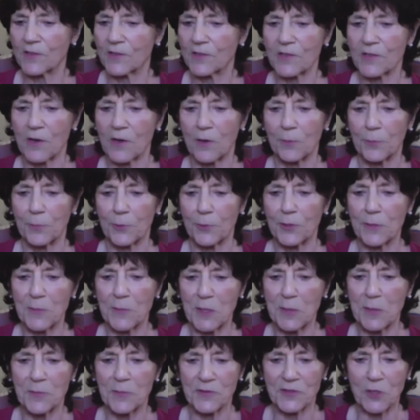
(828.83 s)
our
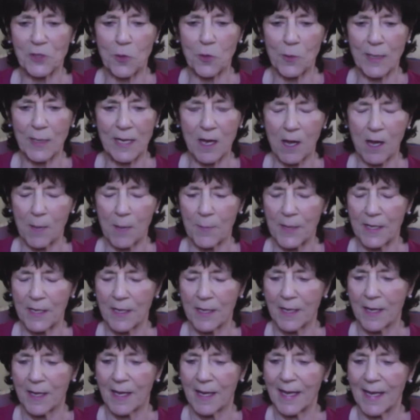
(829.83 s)
premiums going up.
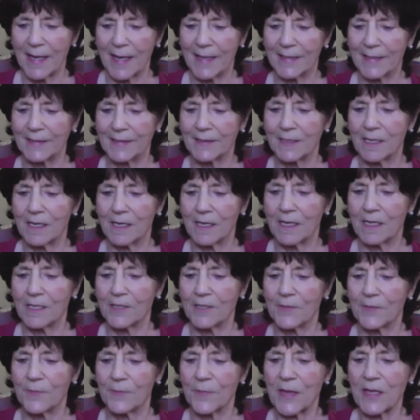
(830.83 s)
And
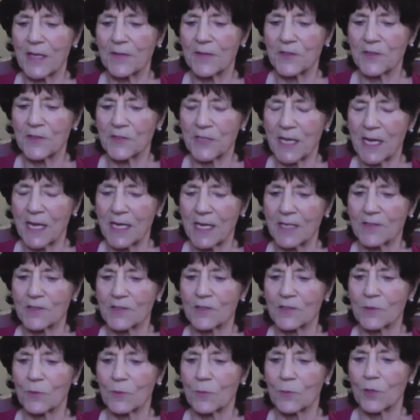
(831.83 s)
um, in this
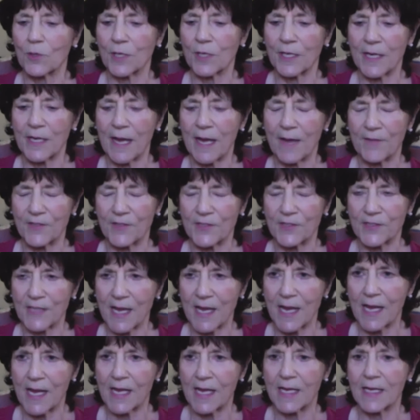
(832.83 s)
case, we're going to have a
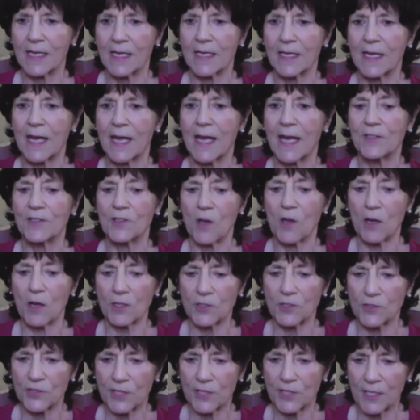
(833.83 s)
say, and
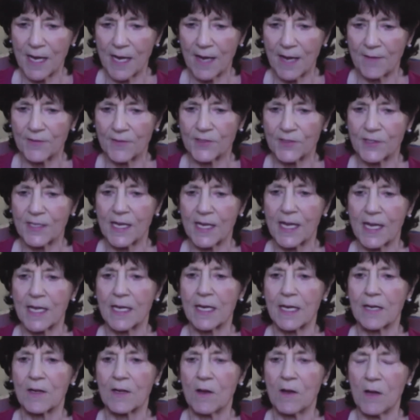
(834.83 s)
doctors are going to have a
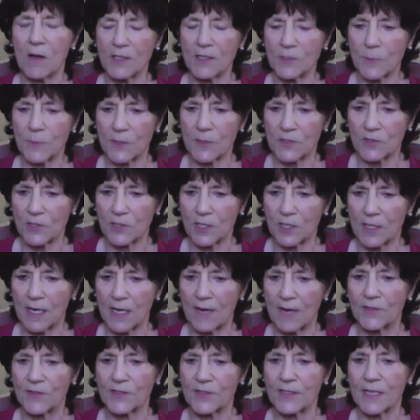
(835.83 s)
say, and hospitals are going to
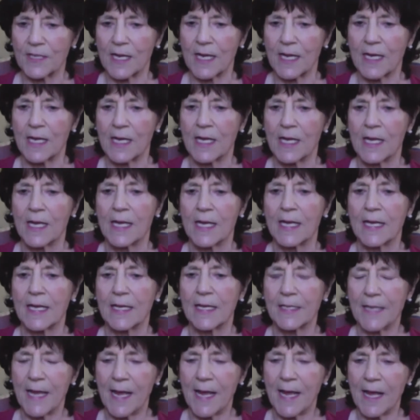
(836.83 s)
have a say
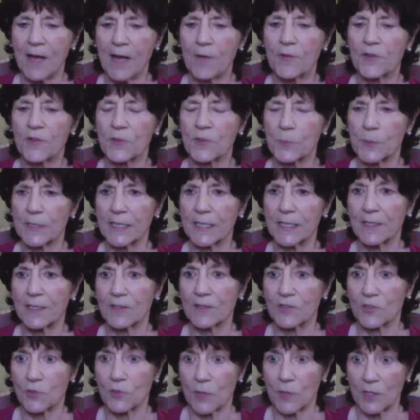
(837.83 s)
in how this plan
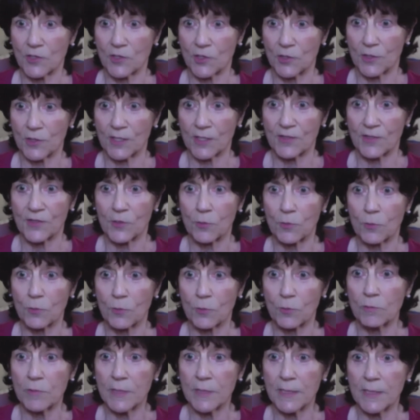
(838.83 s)
is structured. It's a
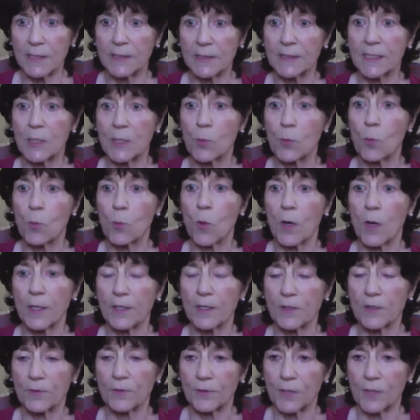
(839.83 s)
really
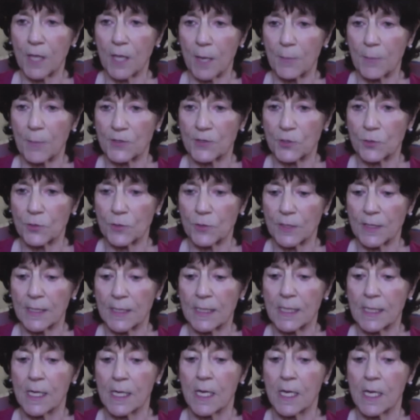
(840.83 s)
wonderful
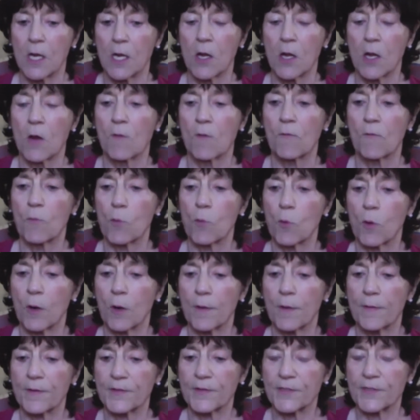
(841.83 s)
opportunity
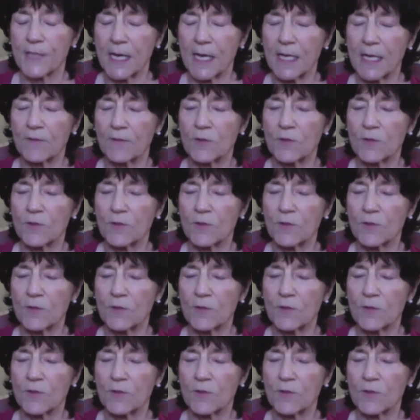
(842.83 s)
for the state of New